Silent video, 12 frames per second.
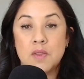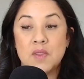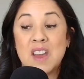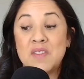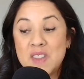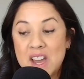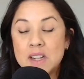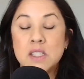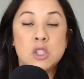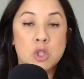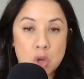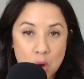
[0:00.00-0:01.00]
that
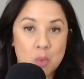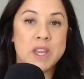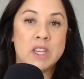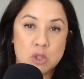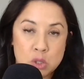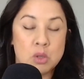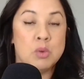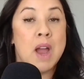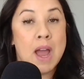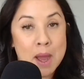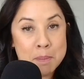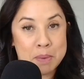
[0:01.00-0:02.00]
is going to
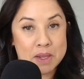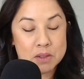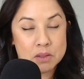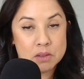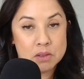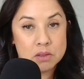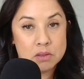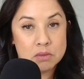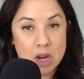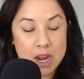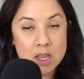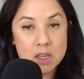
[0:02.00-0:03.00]
happen,
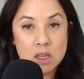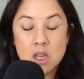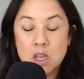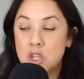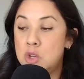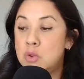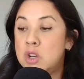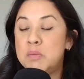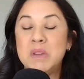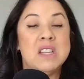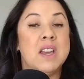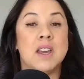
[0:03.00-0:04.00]
right? You could
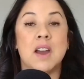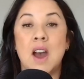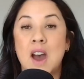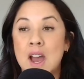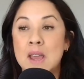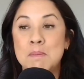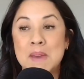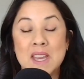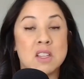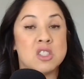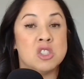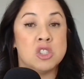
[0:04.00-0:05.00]
be like, I
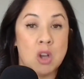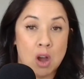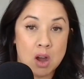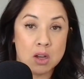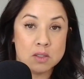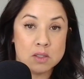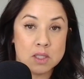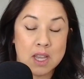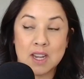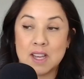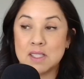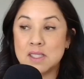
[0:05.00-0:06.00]
make socks
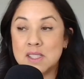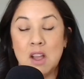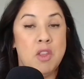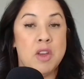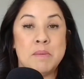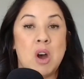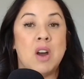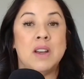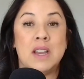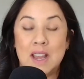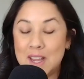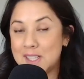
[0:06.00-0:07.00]
and I sell them
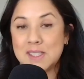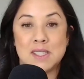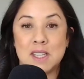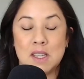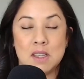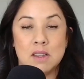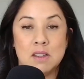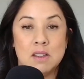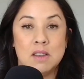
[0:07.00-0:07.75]
on Etsy.